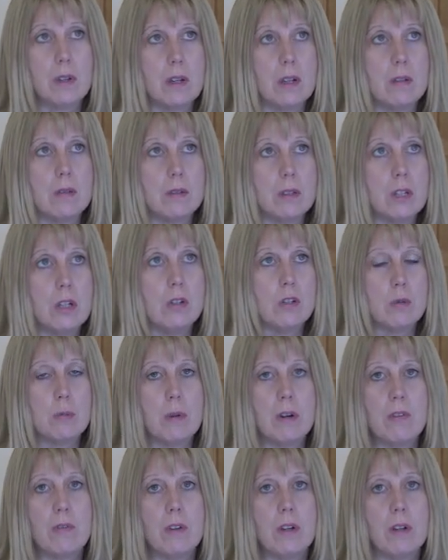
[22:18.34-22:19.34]
a huge
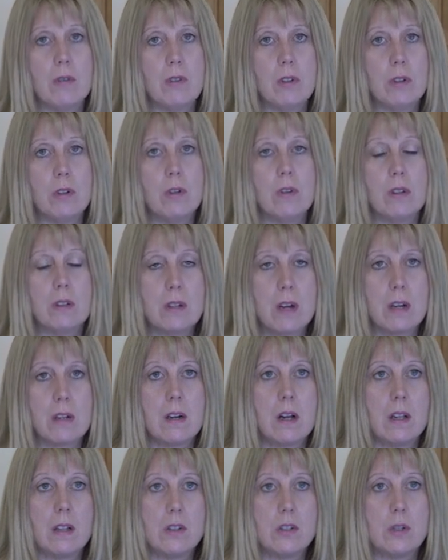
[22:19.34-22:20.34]
benefit if you knew the
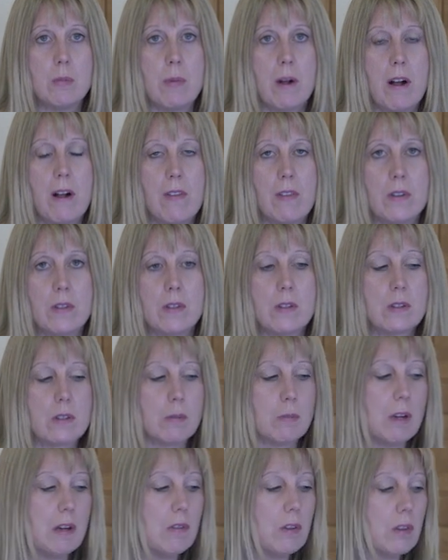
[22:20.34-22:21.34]
technology behind the
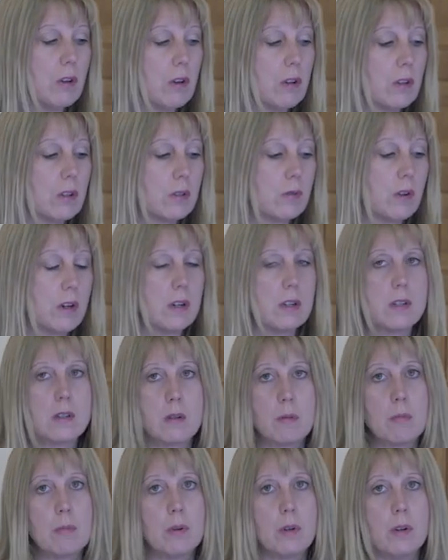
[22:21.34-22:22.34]
system. Even though it looks very
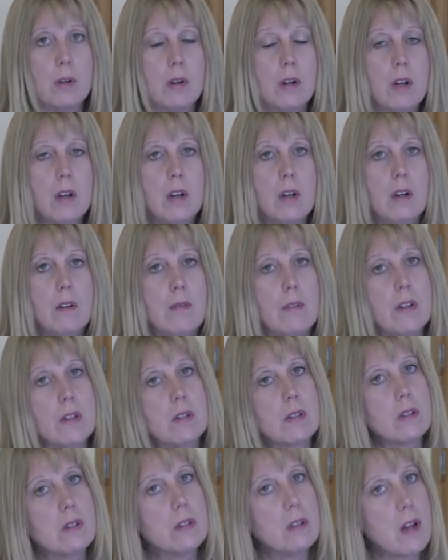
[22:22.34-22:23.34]
simple,
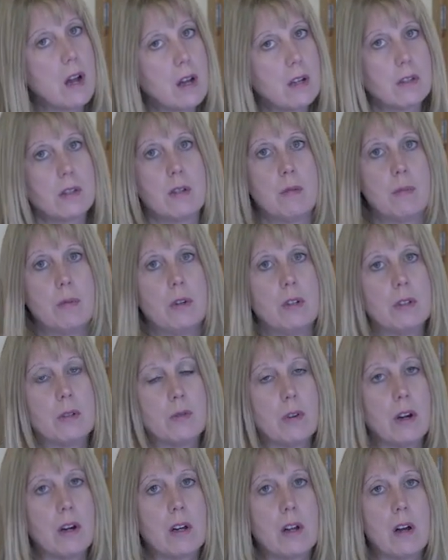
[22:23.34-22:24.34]
it's not simple. It's
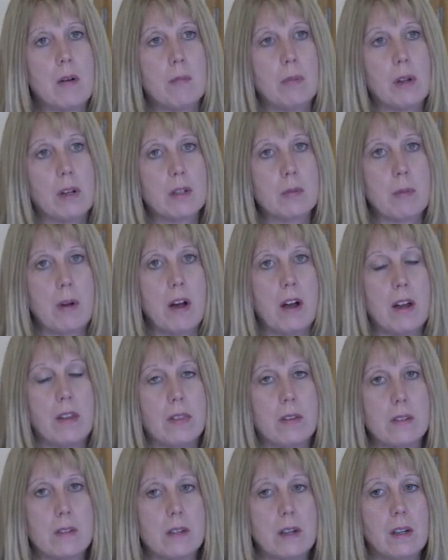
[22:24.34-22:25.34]
very complex behind
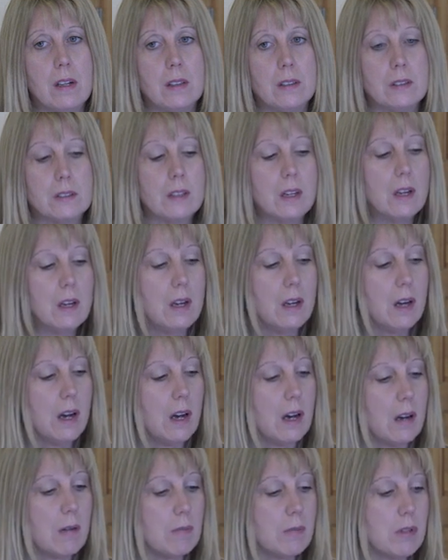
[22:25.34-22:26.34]
the scenes.
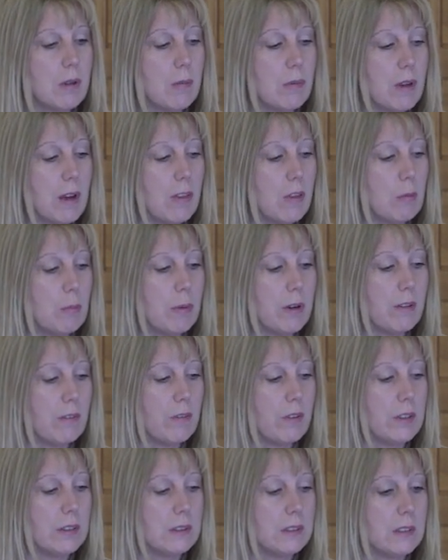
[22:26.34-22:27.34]
Some of the other
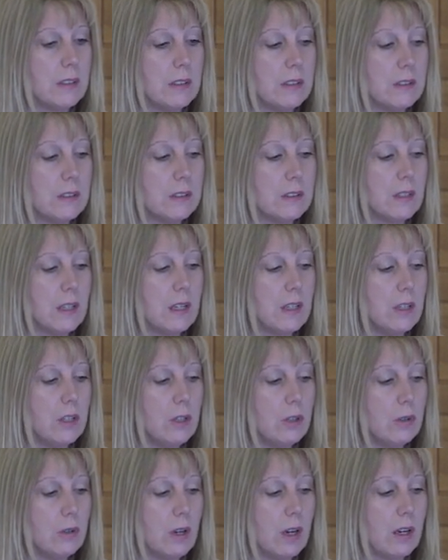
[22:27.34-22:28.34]
benefits is that
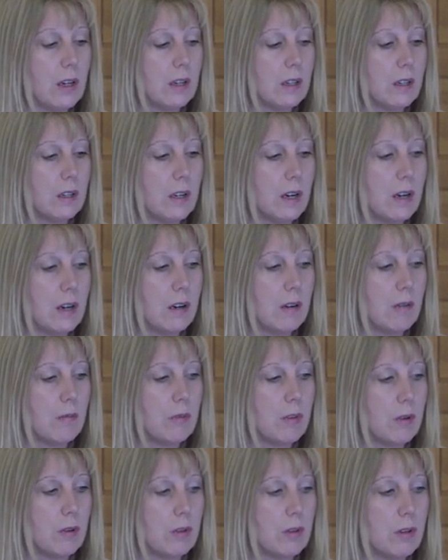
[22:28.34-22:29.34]
you can,
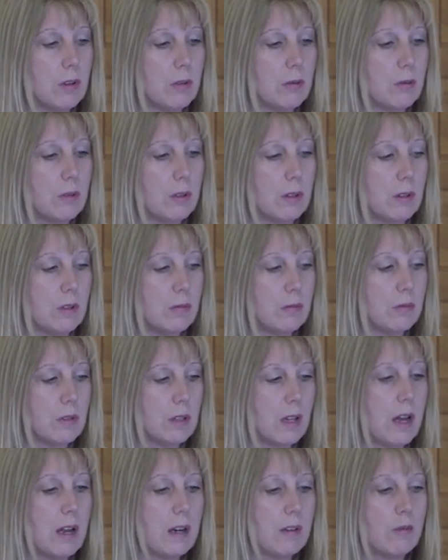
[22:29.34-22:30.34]
the
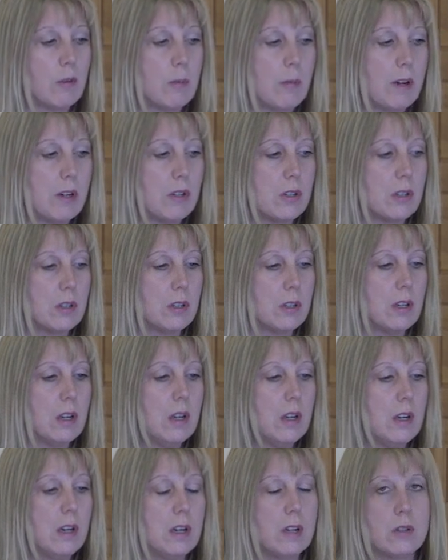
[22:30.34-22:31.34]
client information
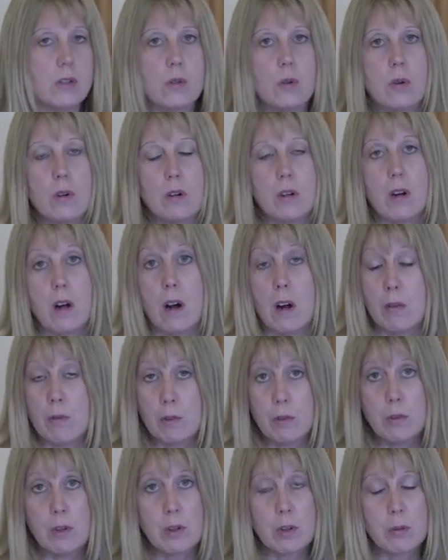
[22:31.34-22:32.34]
is stored off
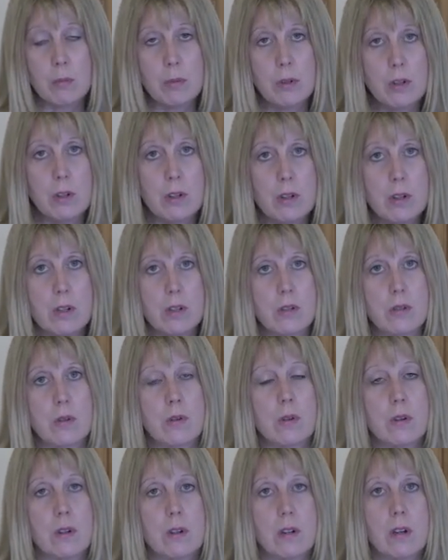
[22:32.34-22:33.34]
of your computer. It's
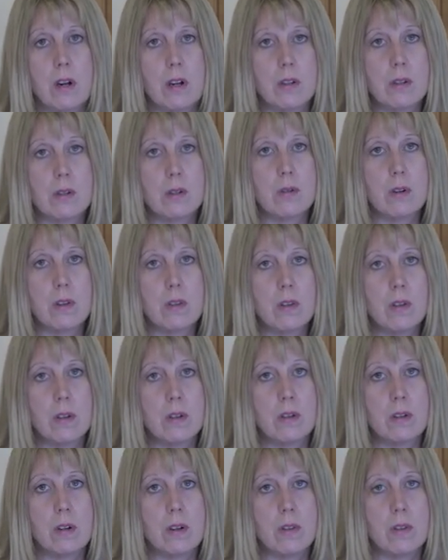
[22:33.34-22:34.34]
stored also on
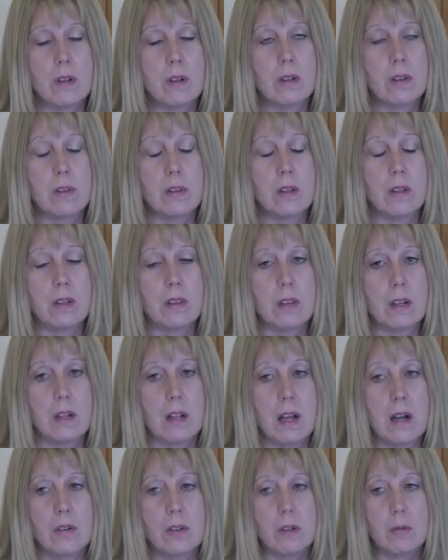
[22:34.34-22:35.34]
the
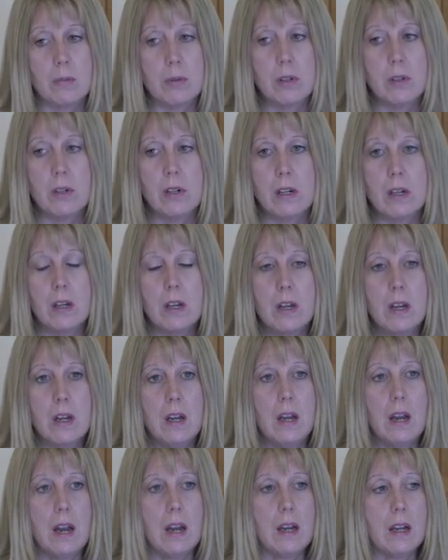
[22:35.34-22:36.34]
cloud computing,
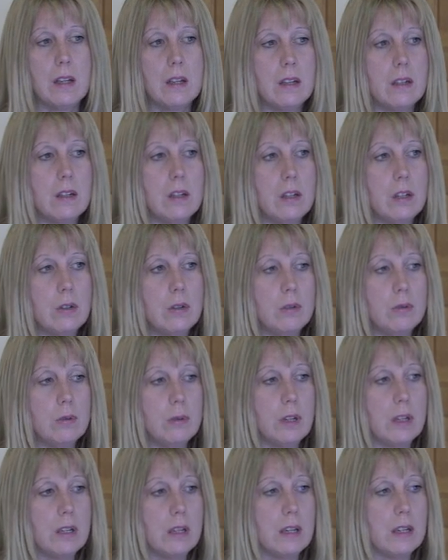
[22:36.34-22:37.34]
and you
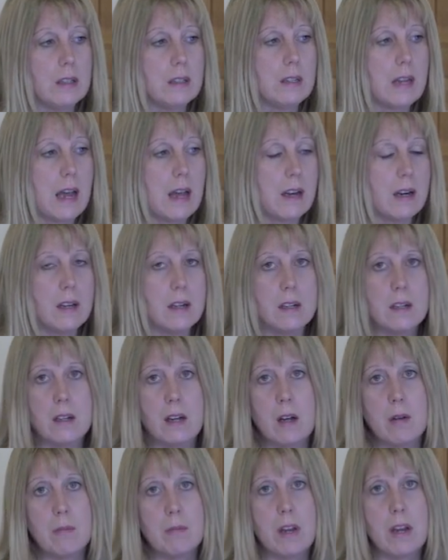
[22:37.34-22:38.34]
can get data
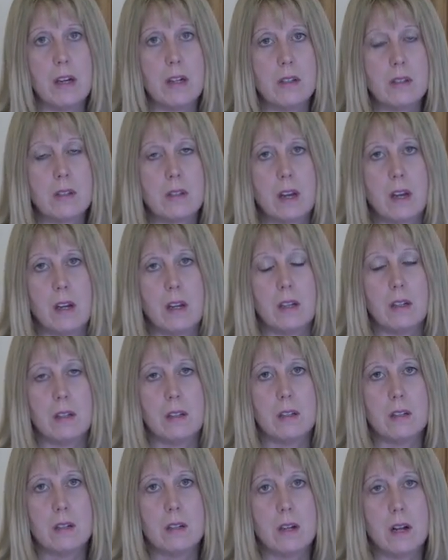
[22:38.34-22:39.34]
updates
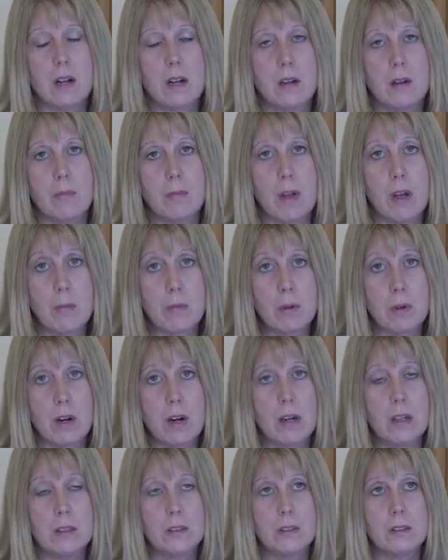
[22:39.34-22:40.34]
and
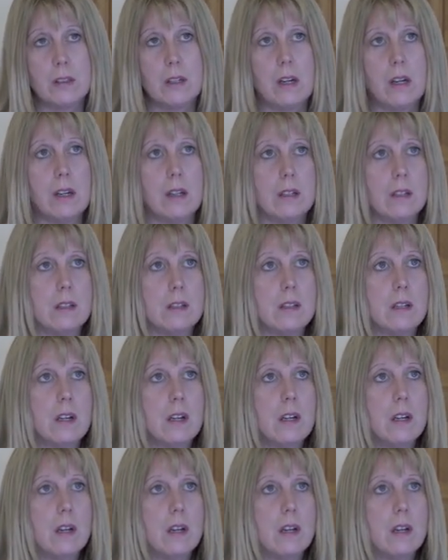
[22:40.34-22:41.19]
upgrades and